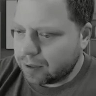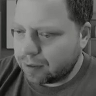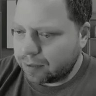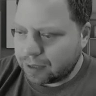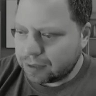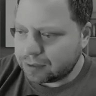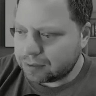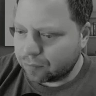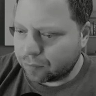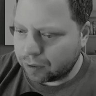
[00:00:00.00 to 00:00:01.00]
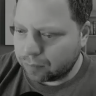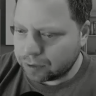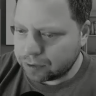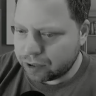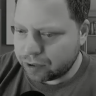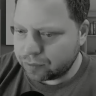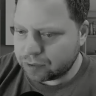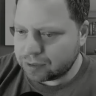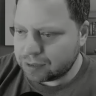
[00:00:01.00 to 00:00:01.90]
these 112s in